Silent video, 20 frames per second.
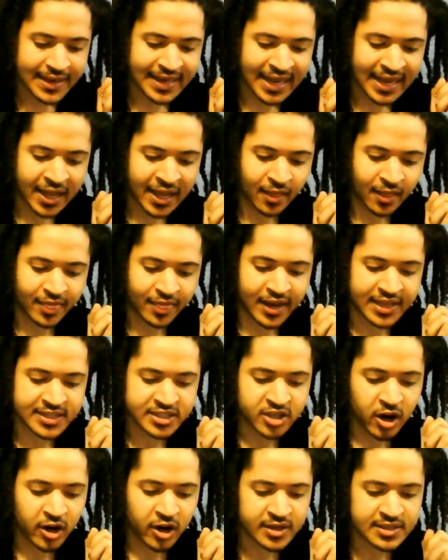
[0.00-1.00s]
Now, the
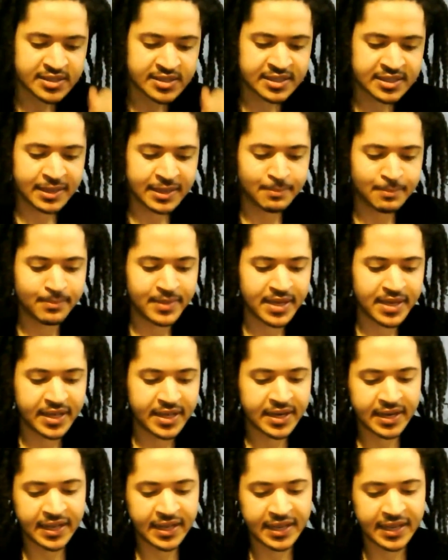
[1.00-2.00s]
next card is the
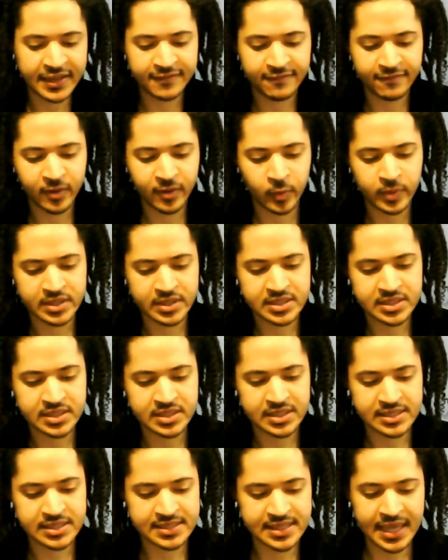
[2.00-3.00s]
immediate
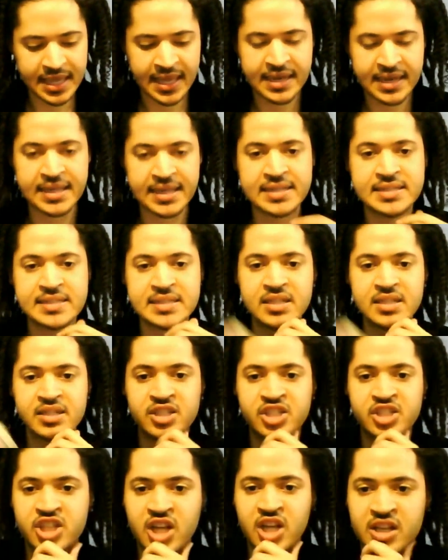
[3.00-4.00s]
influences, and it's
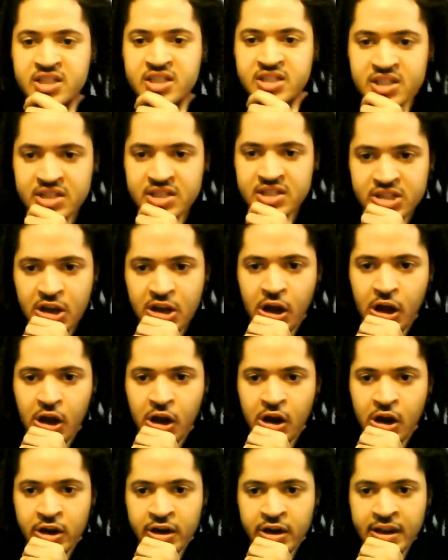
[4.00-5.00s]
the Justice
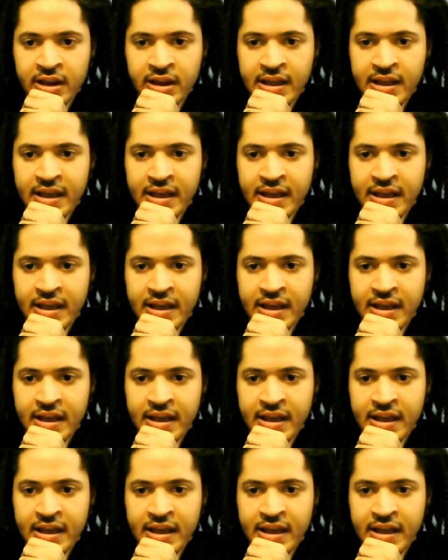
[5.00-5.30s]
card.